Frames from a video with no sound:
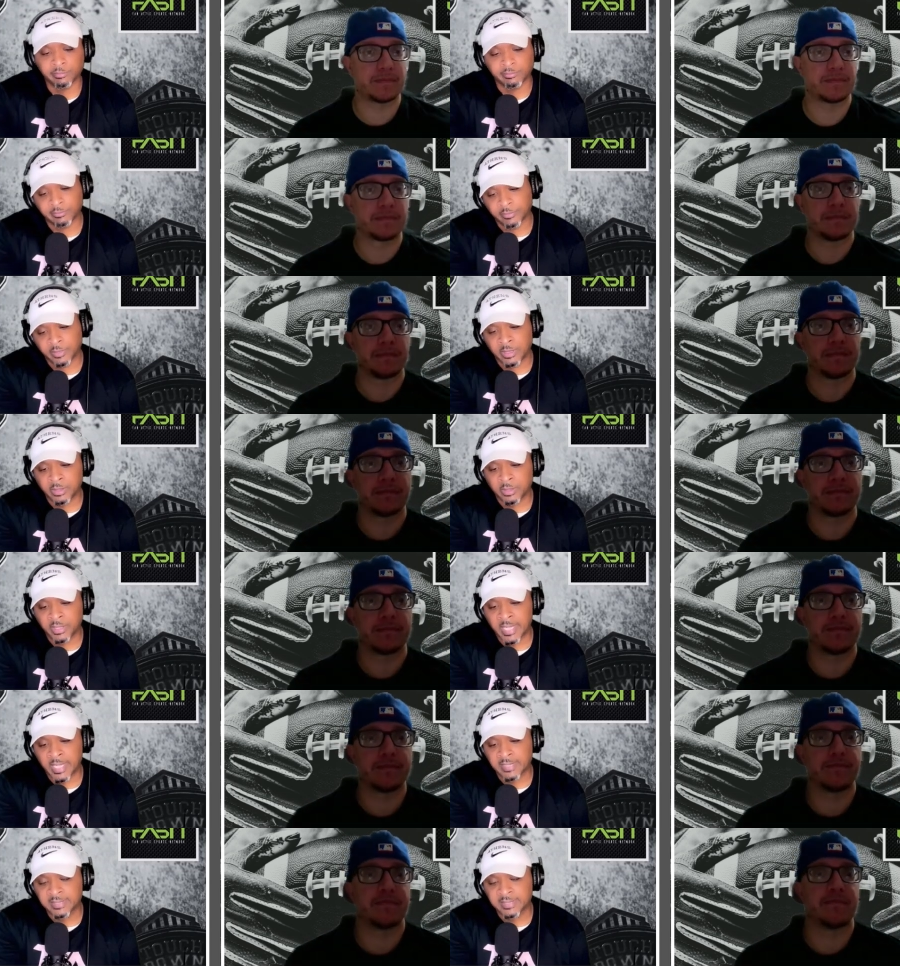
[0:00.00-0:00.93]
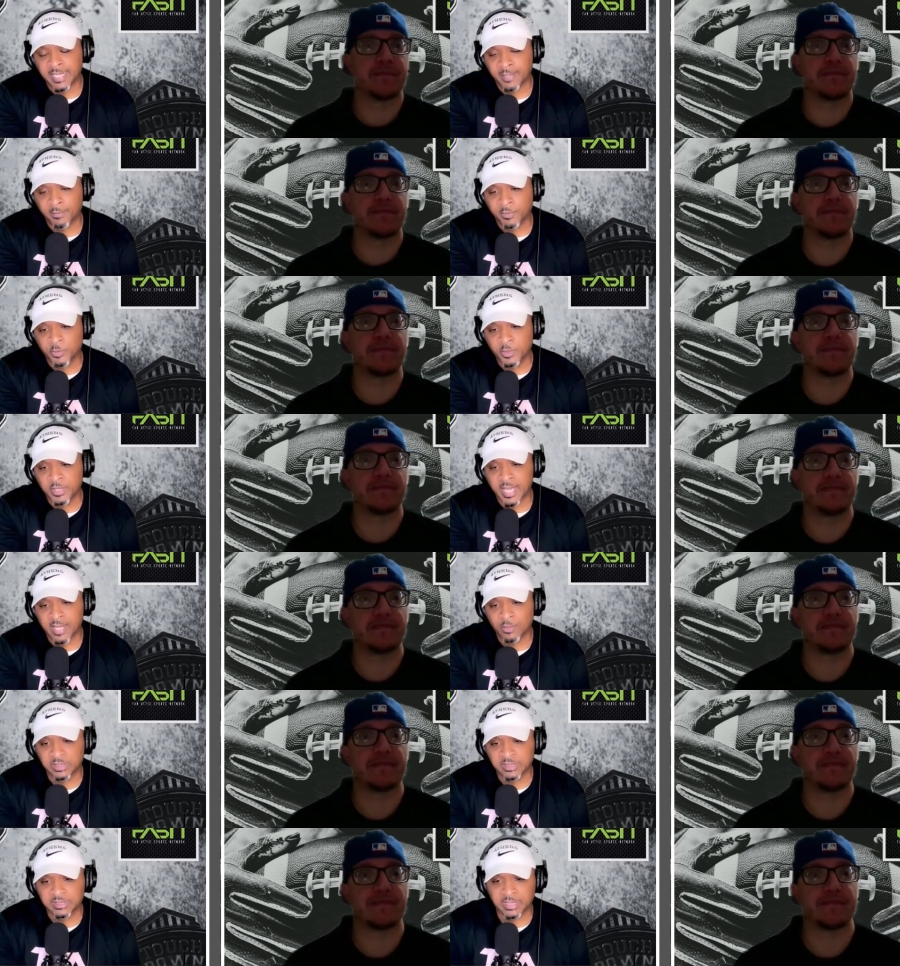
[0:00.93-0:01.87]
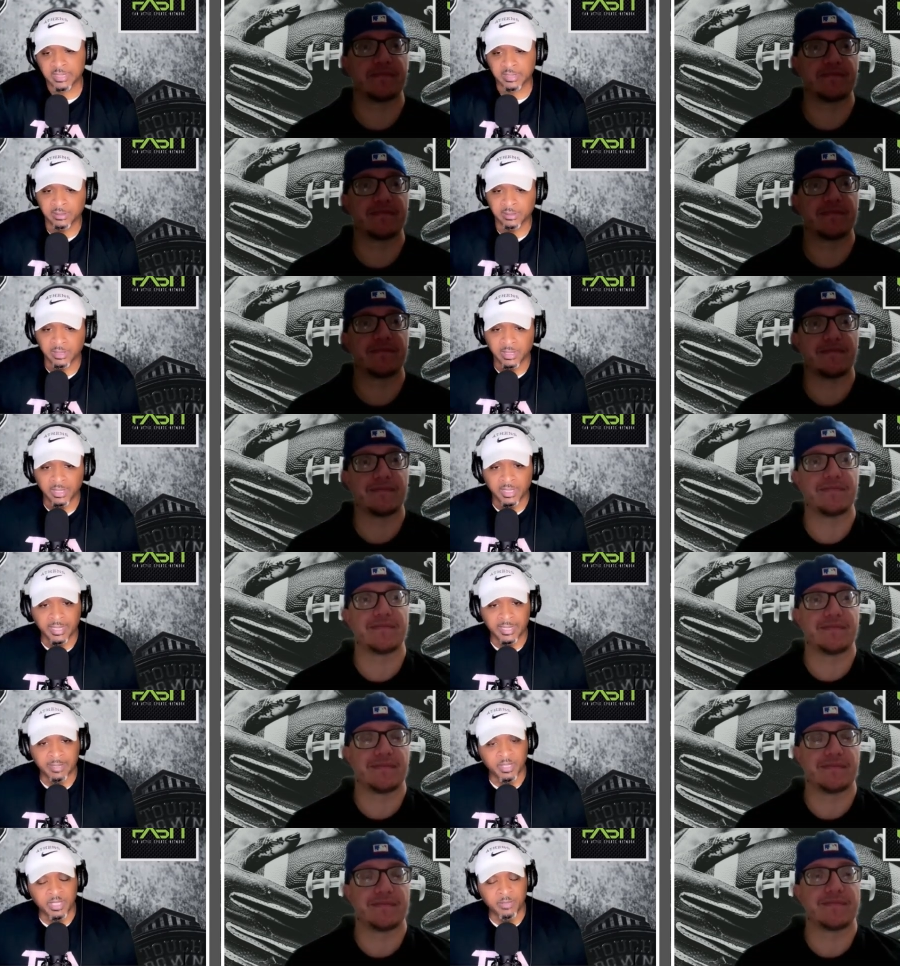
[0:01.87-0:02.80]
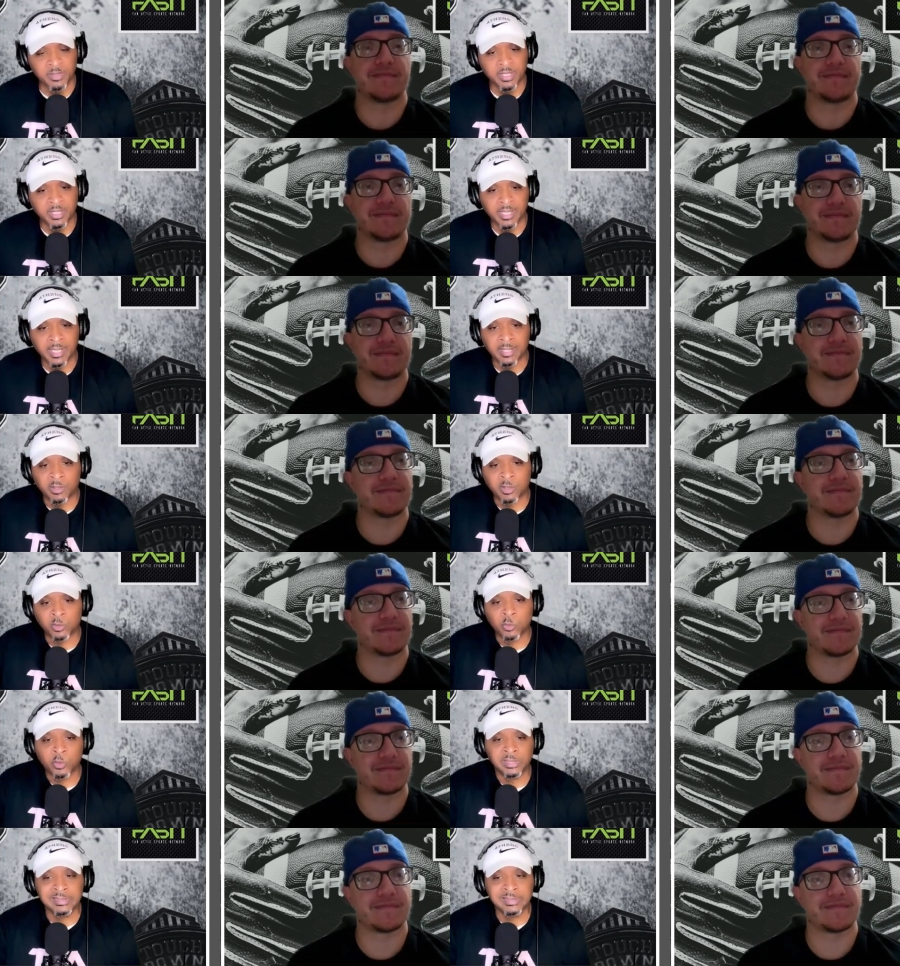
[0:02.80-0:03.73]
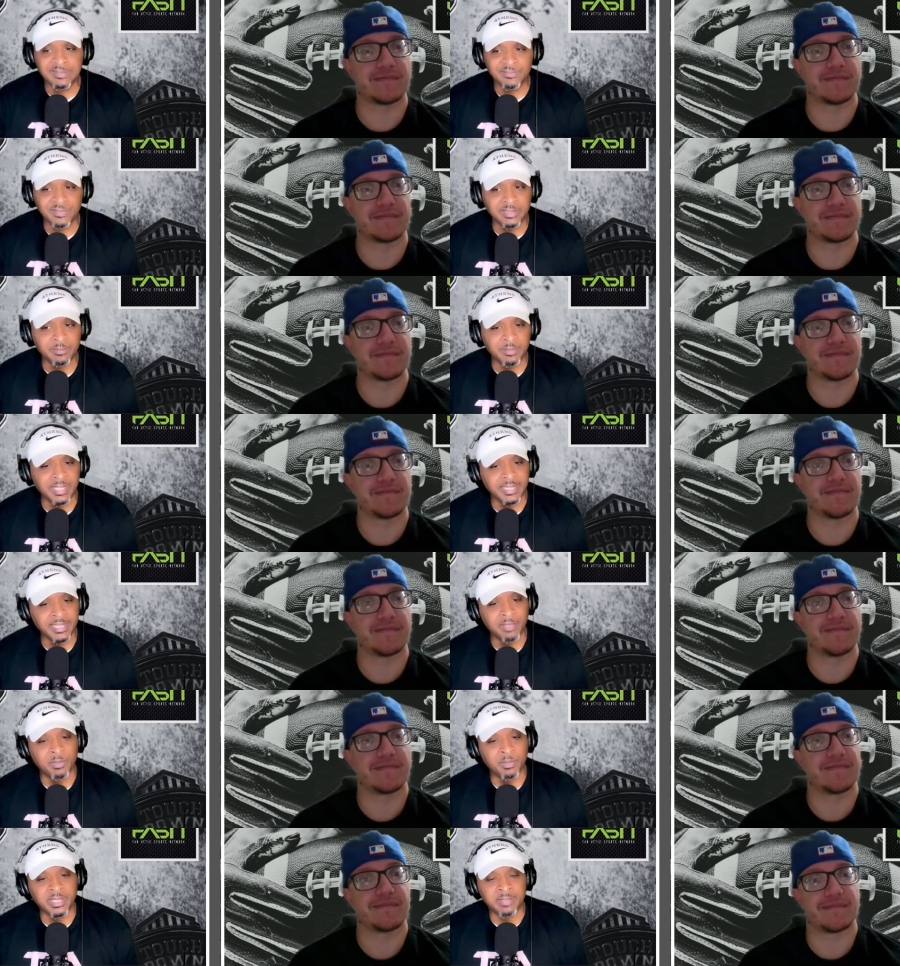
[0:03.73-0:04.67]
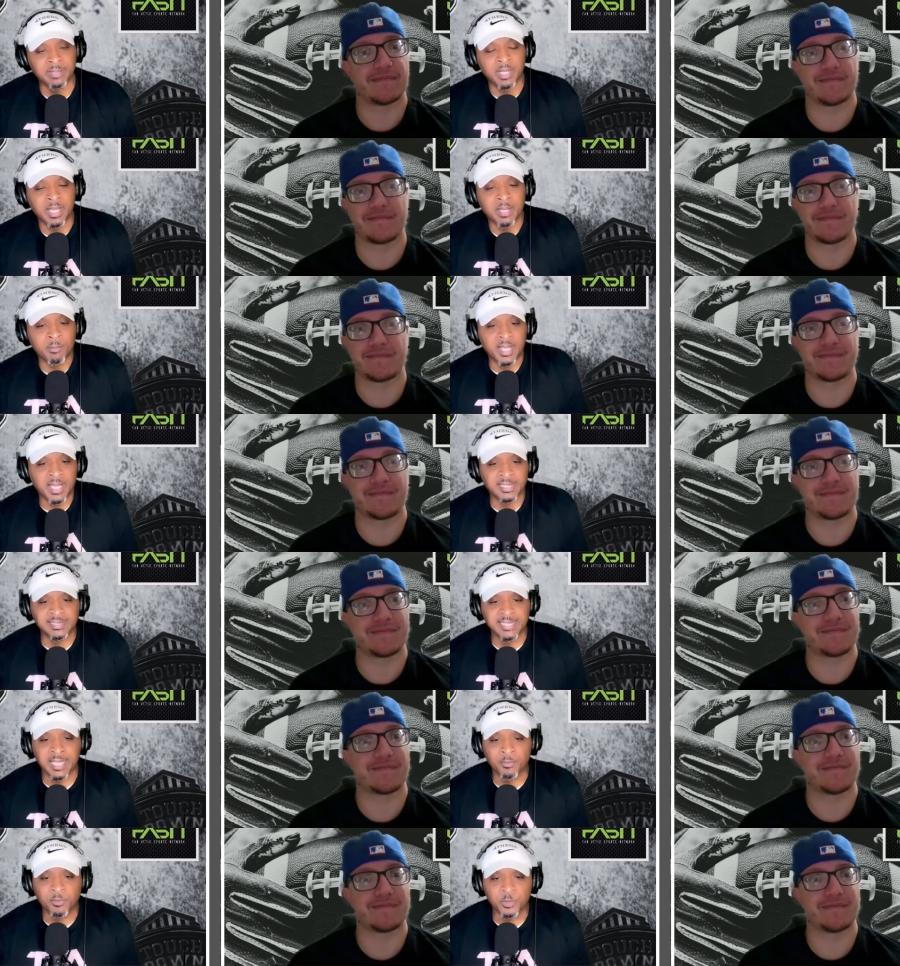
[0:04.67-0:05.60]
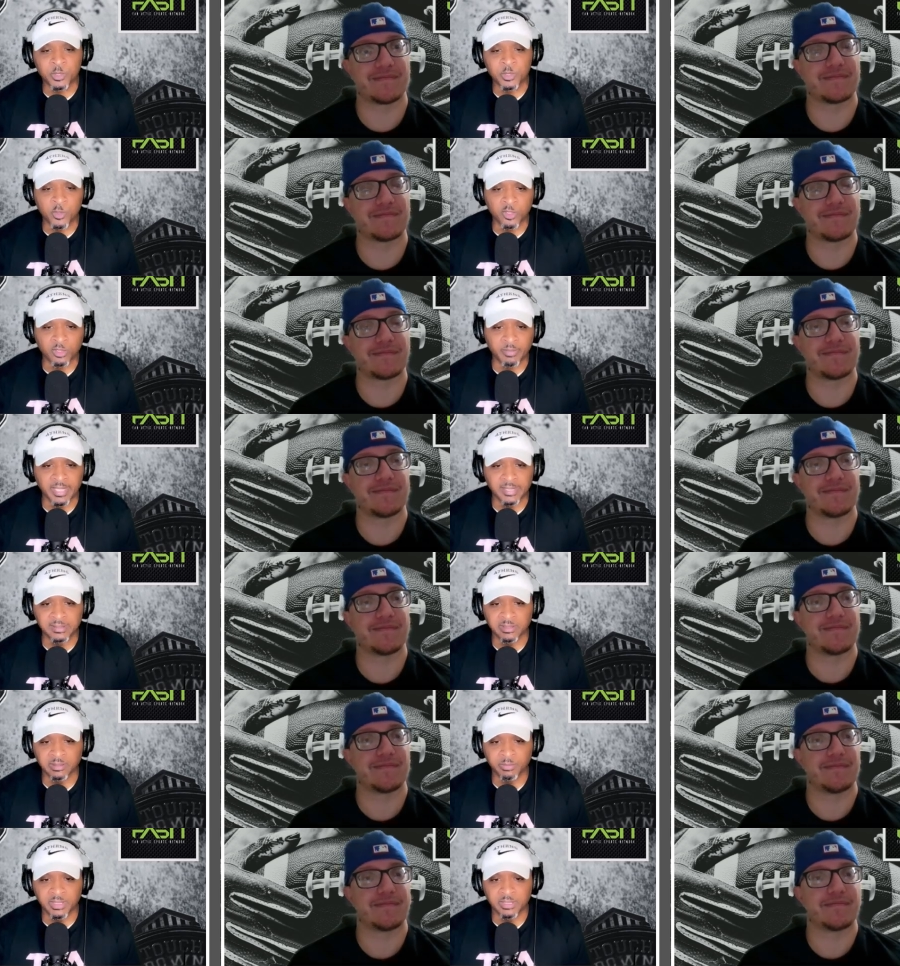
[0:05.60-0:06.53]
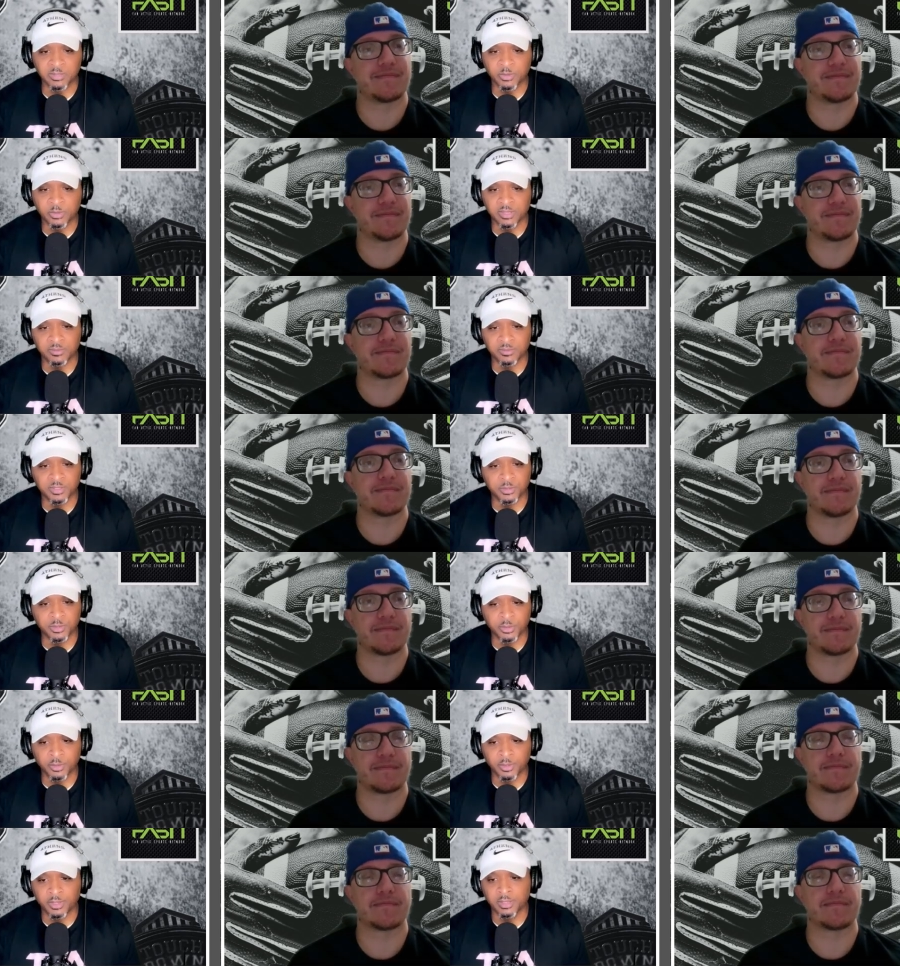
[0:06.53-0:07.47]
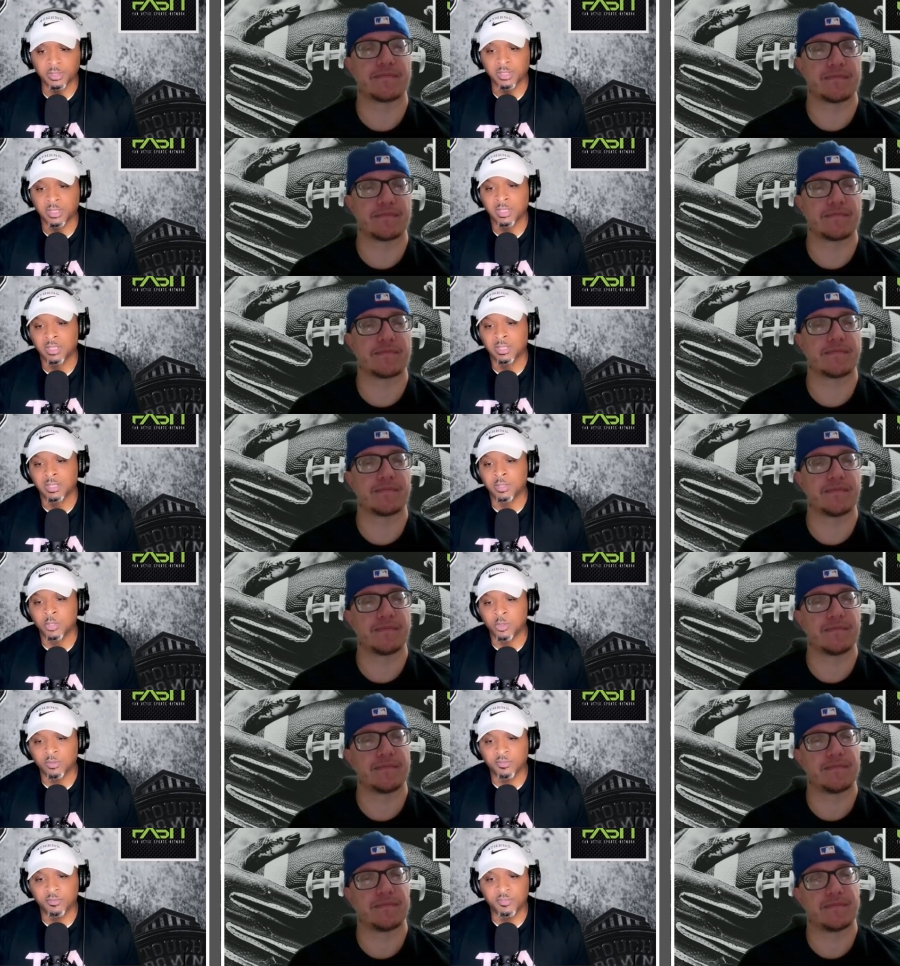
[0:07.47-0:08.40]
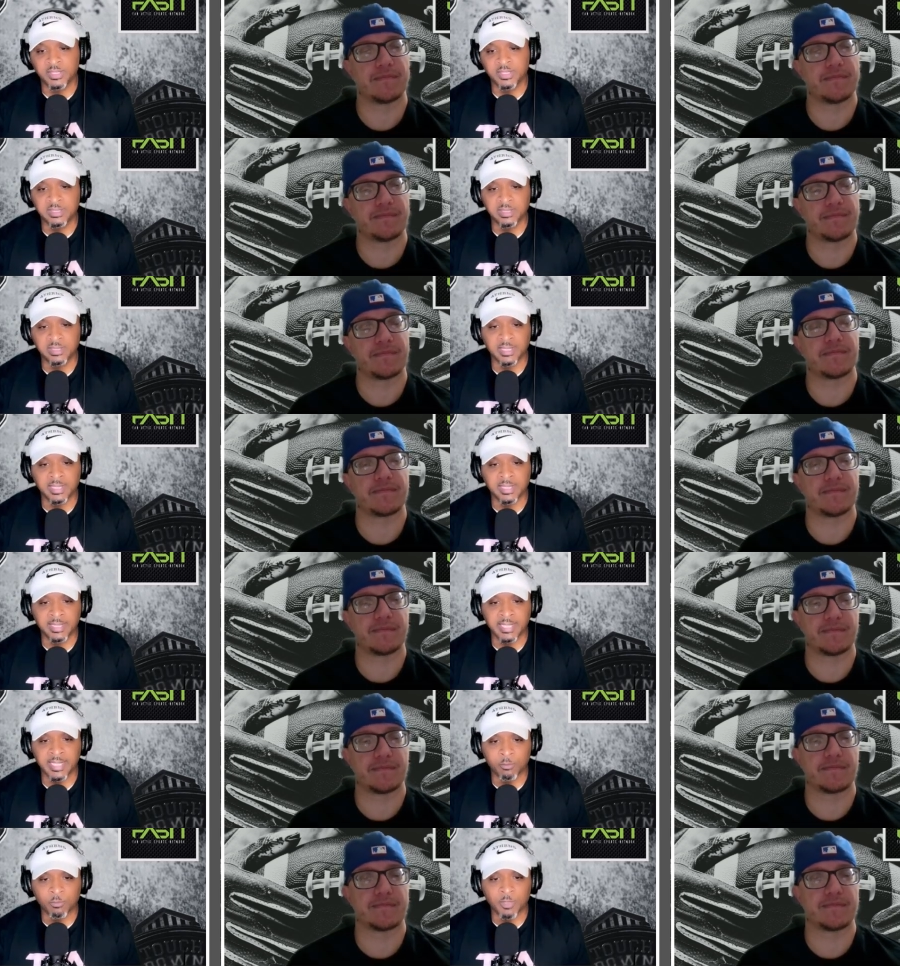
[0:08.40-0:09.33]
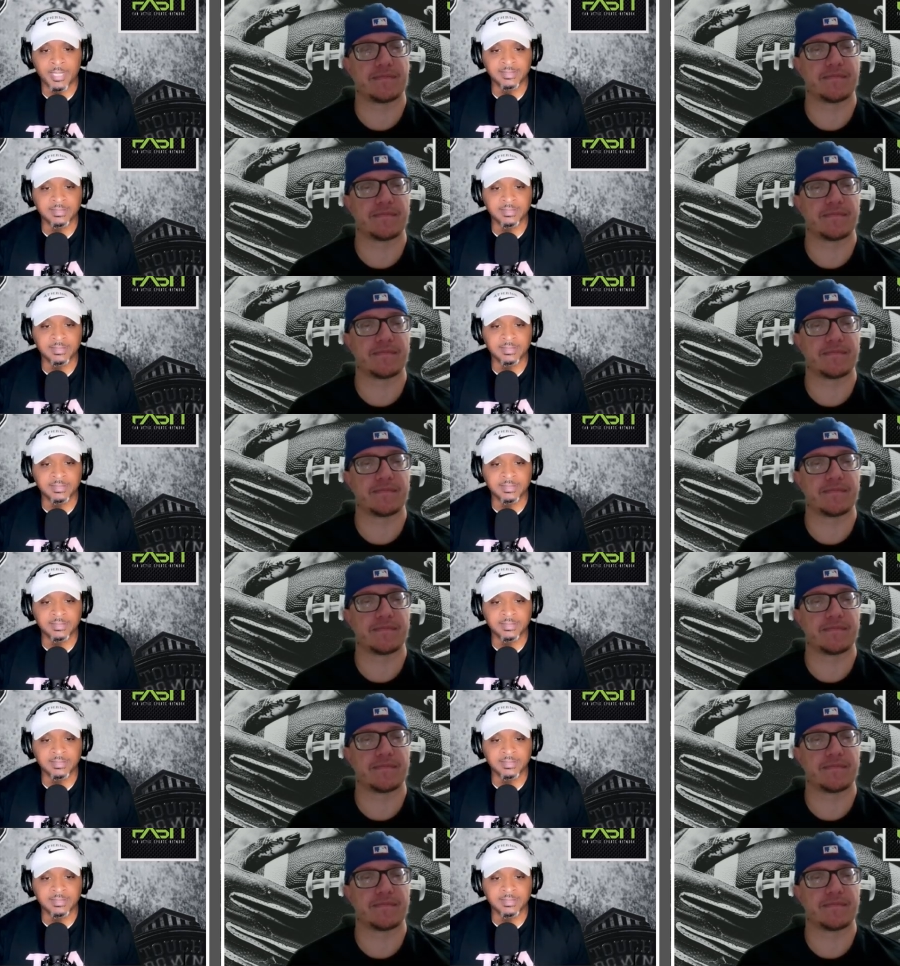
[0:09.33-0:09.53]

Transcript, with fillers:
Speaker 1: you got top three, I would say, and maybe I, I don't want to leave anybody out, but in my mind, top three quarterbacks in the Big Twelve: Shedeur, Noah Fifita, and Cam Rising.